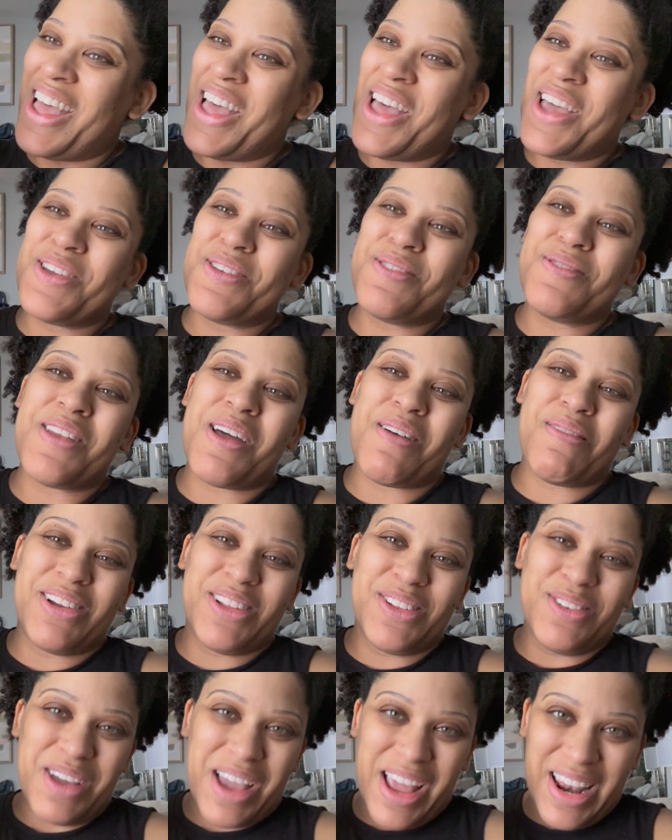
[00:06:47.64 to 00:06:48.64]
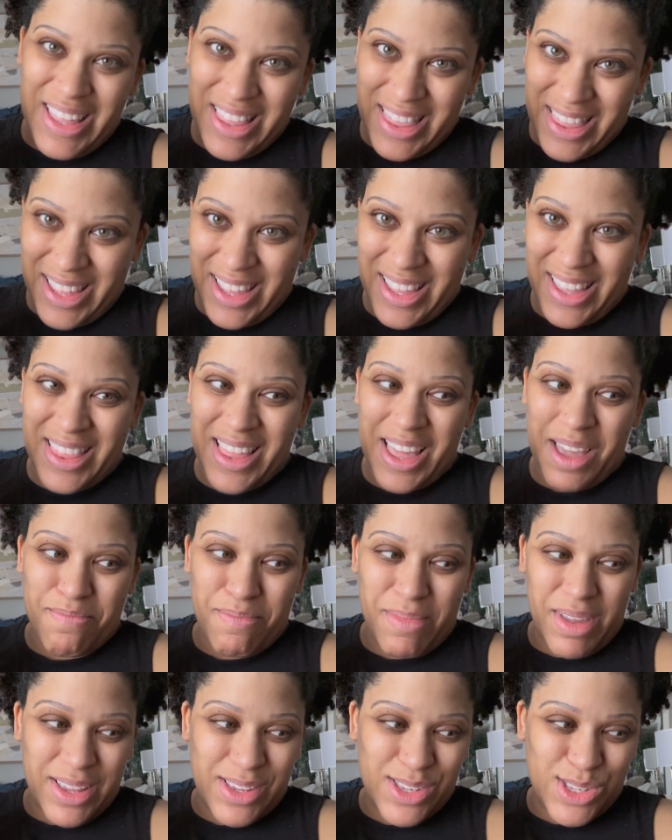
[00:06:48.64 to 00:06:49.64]
You do not want to do anything that
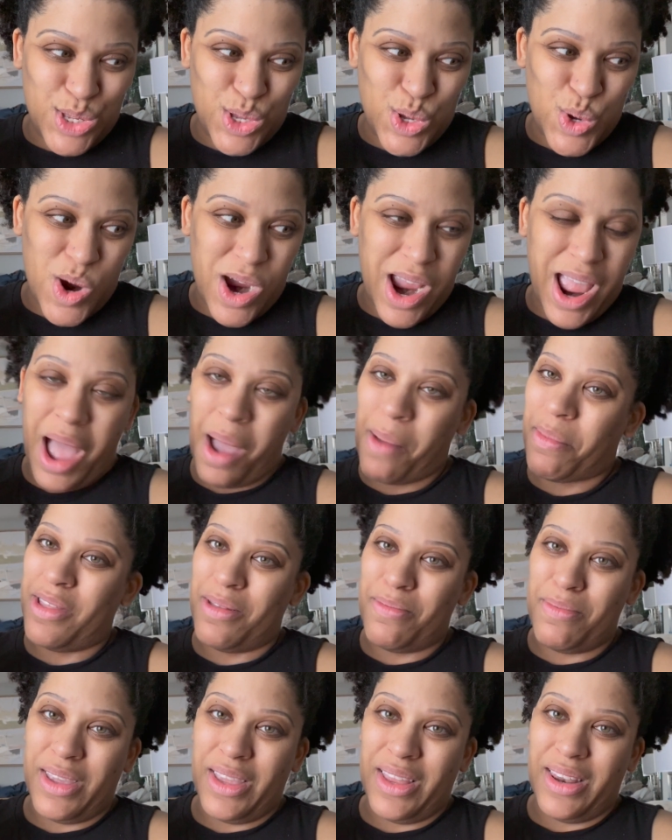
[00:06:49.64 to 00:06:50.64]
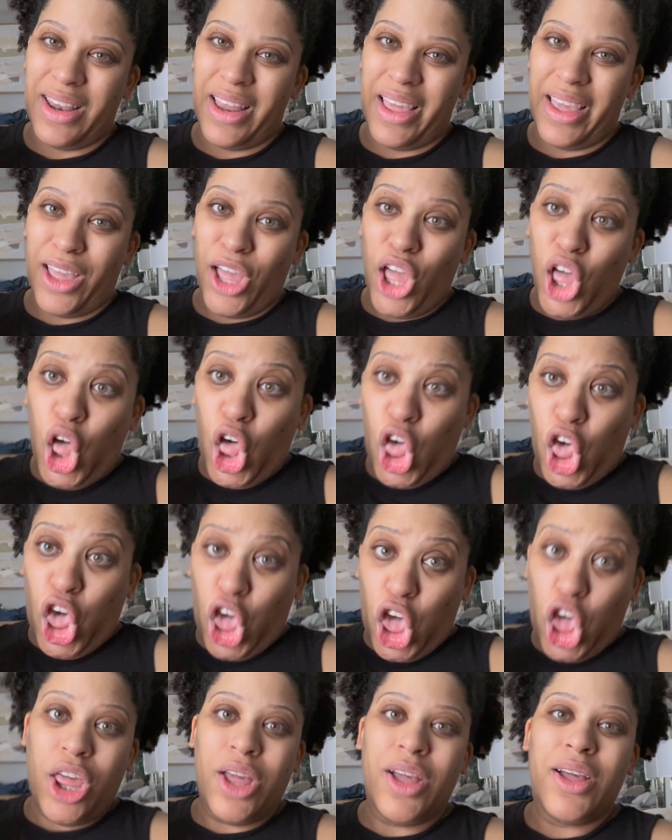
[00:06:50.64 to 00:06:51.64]
makes your abdomen
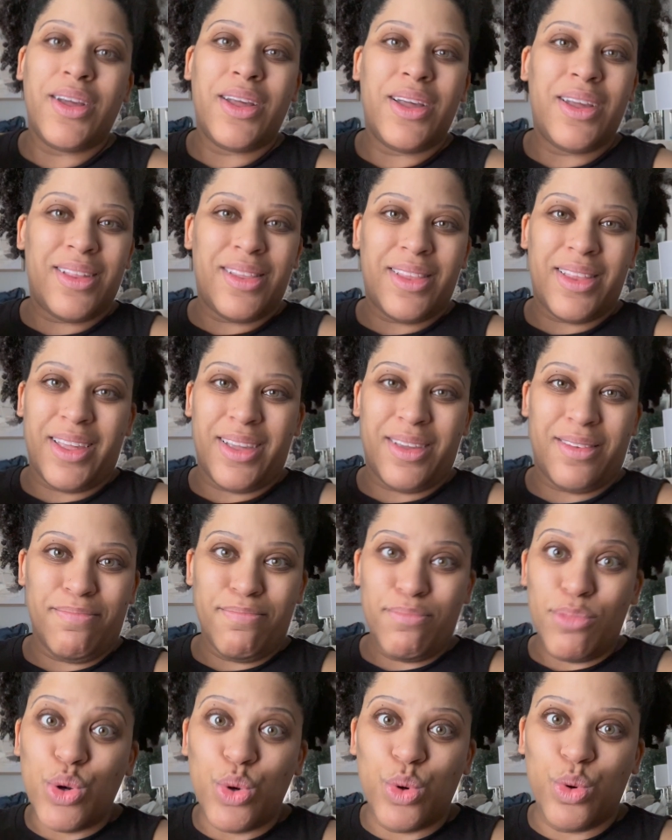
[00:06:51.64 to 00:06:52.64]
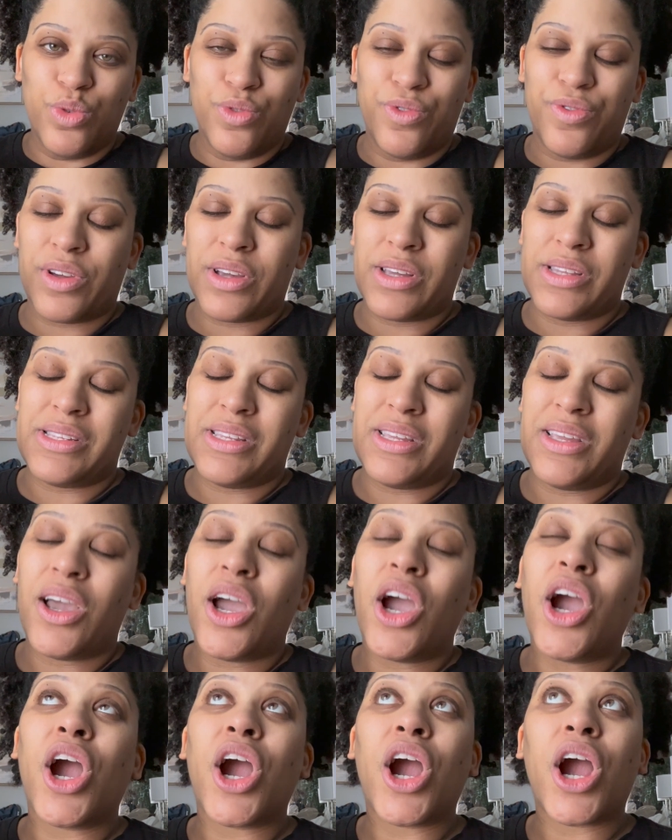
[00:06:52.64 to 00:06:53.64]
like move because it
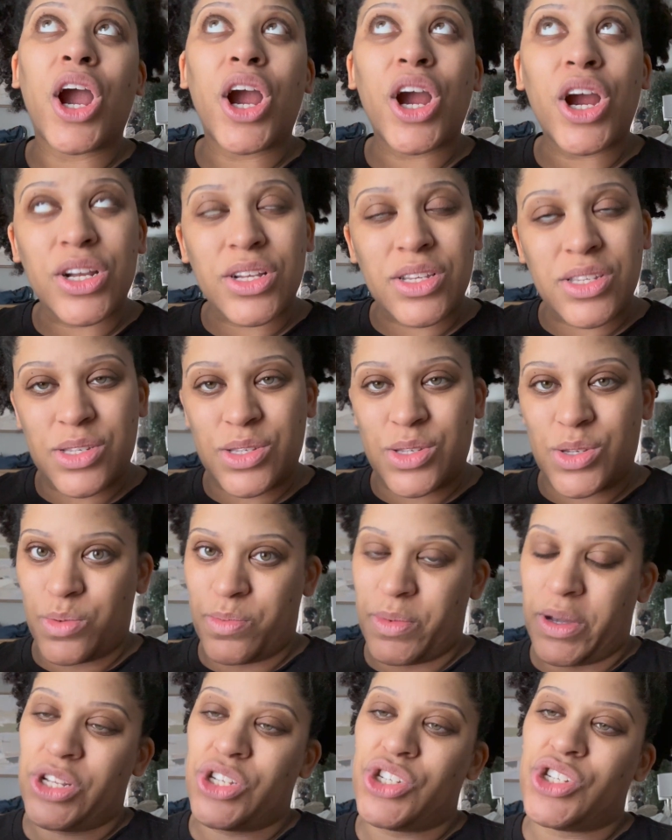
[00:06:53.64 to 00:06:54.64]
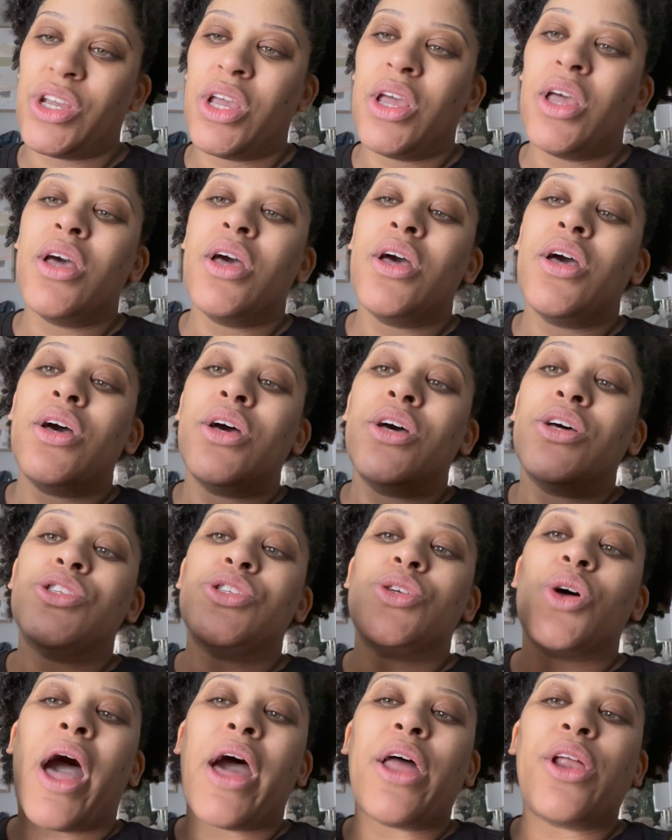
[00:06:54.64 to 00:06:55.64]
hurts so much.
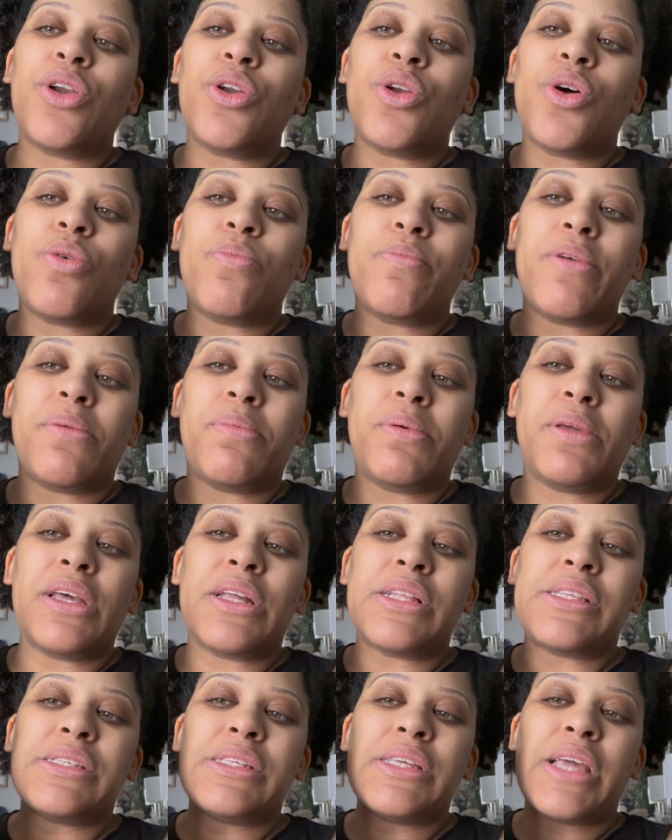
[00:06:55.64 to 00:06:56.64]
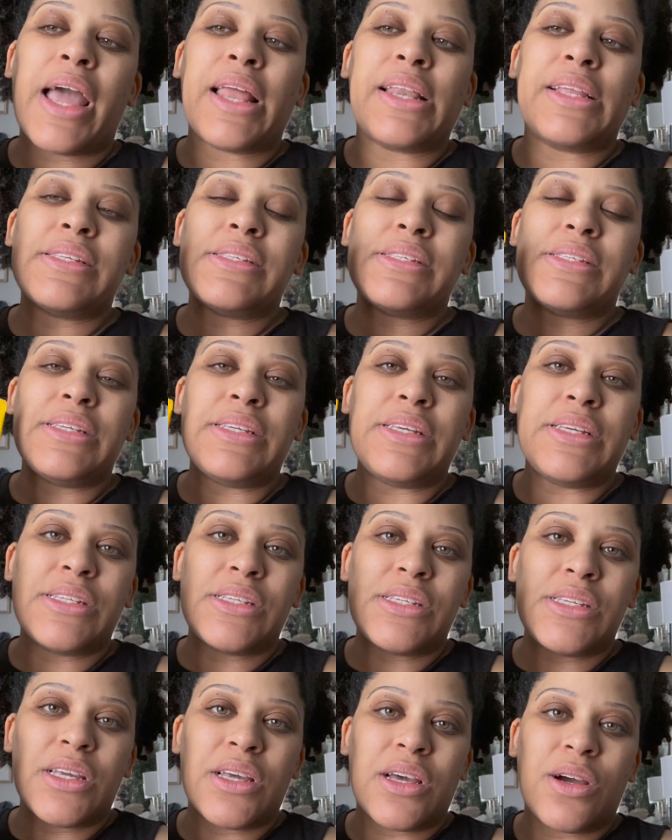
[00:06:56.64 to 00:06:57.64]
So I don't know, maybe it's the
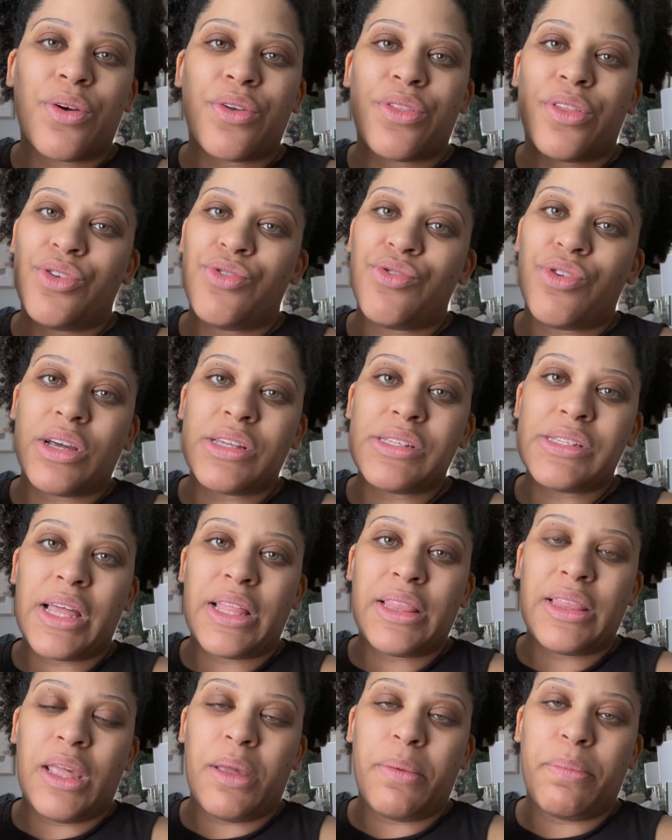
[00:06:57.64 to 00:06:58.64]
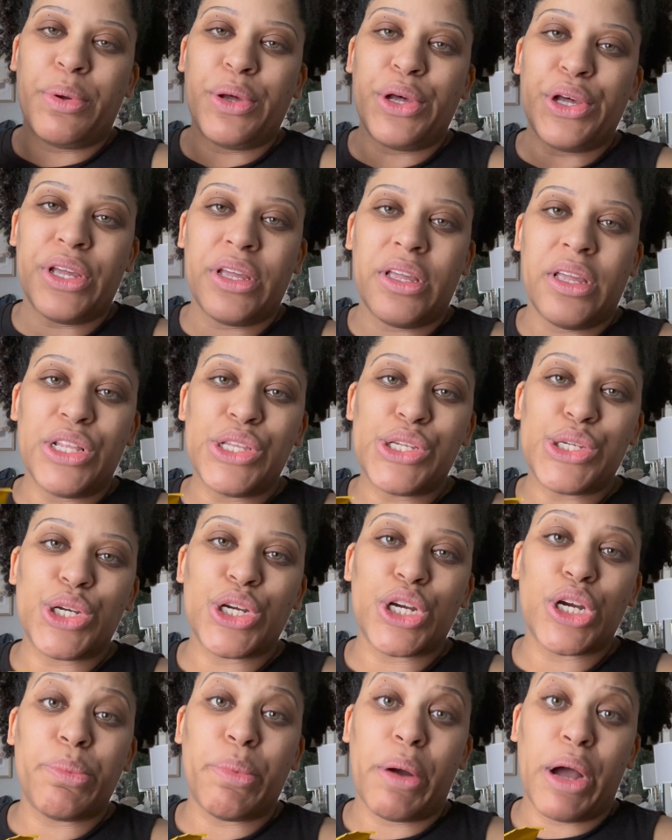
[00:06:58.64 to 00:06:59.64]
anesthesia or the drugs that they put into
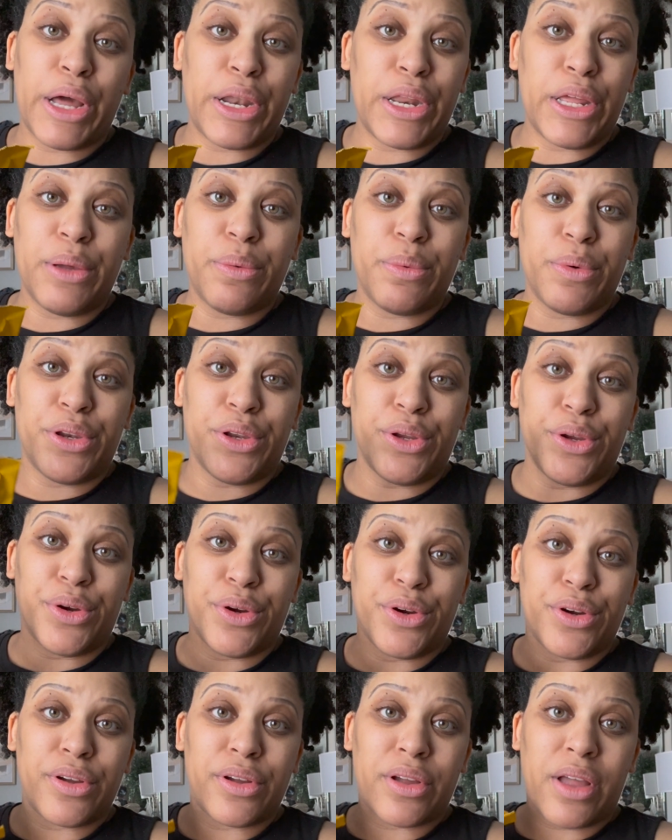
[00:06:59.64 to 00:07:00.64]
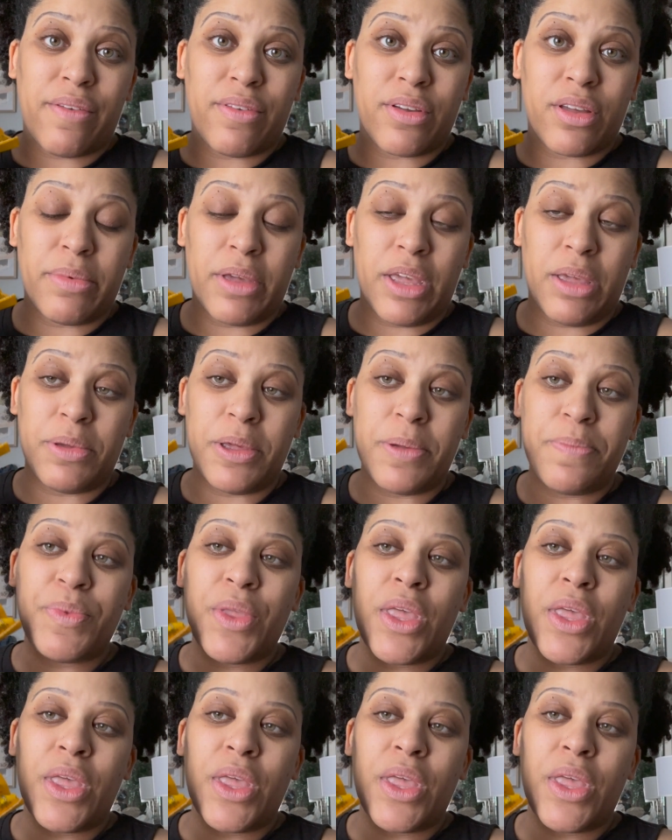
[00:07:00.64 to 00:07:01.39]
your body when you're having a baby.